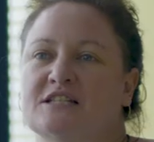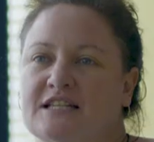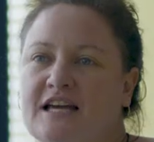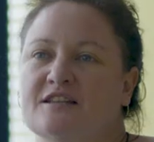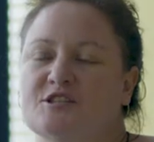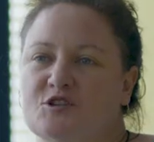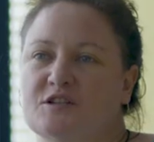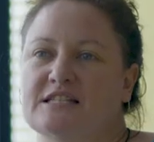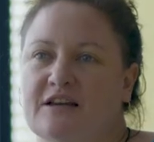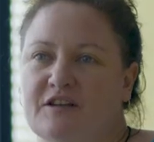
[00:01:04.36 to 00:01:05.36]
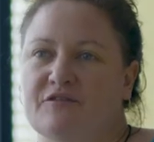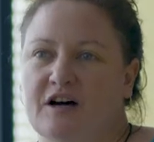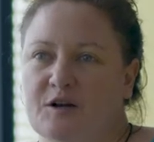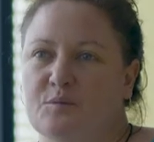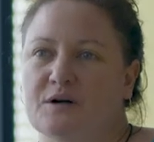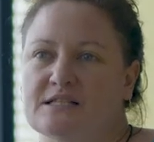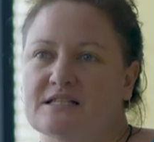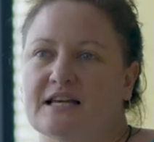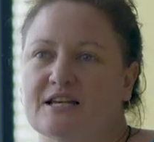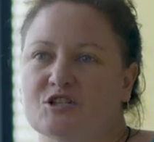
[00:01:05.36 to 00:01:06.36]
Today the students have their final
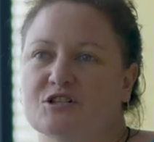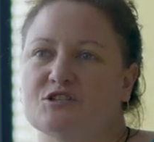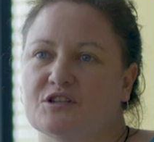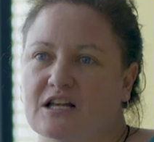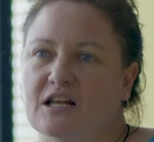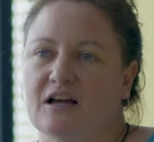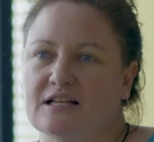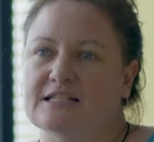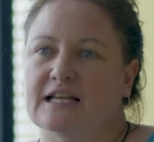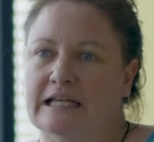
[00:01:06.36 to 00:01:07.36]
presentation to the clients at